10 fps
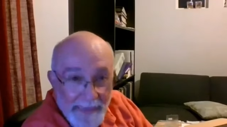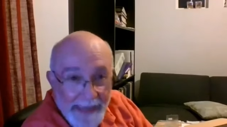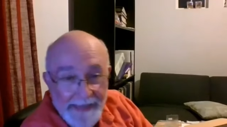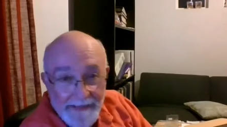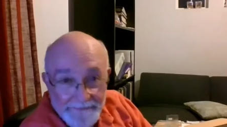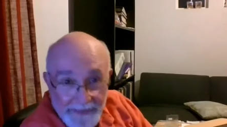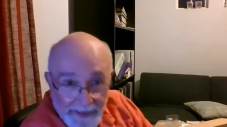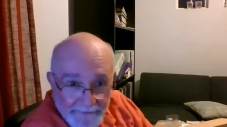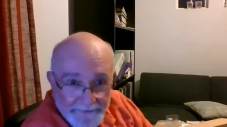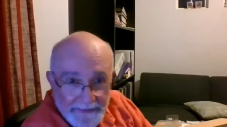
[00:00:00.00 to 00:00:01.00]
making of
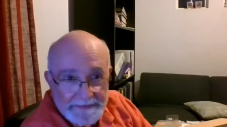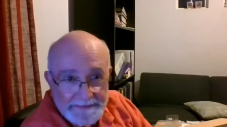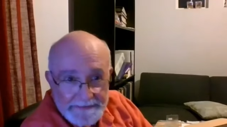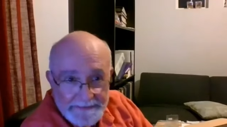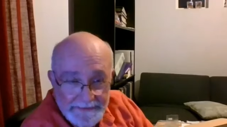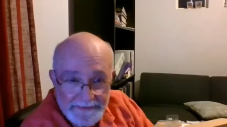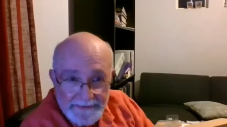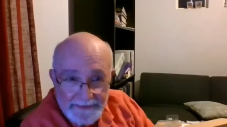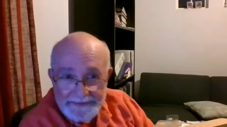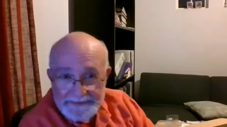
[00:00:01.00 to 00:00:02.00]
covenant
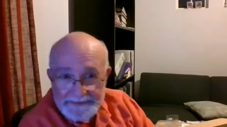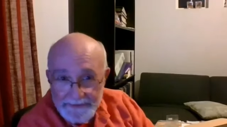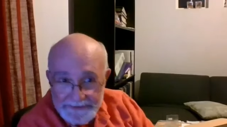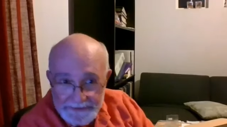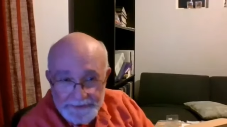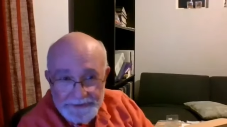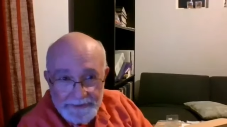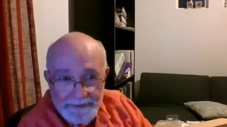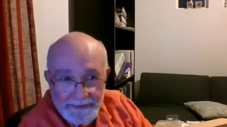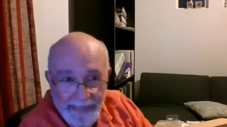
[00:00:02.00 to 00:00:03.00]
is a
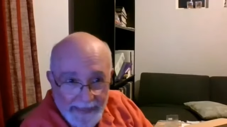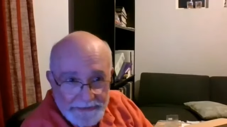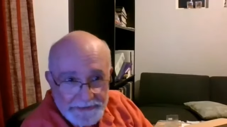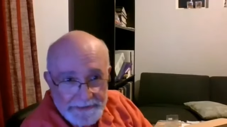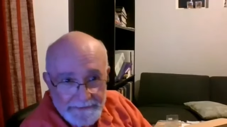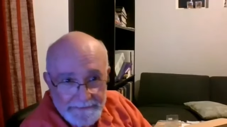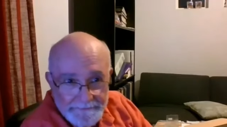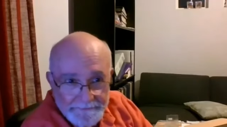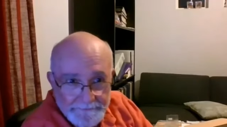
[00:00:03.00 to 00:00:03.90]
liturgical action.